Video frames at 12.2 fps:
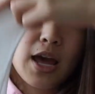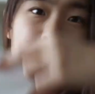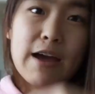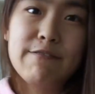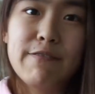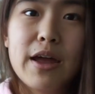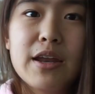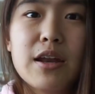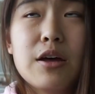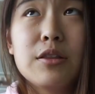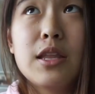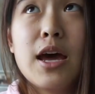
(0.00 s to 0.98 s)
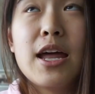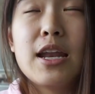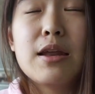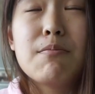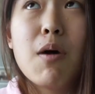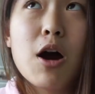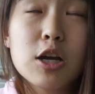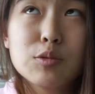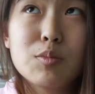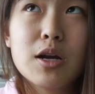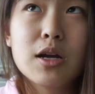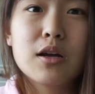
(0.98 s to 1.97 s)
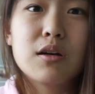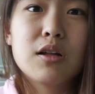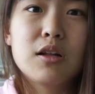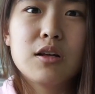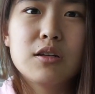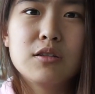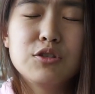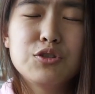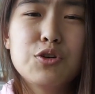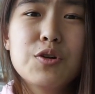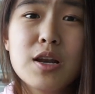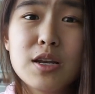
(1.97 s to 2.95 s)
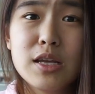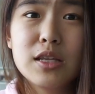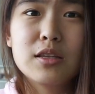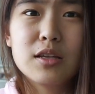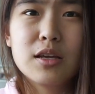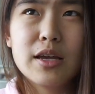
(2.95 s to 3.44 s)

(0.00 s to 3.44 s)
i find out that in poshmark uh you don't need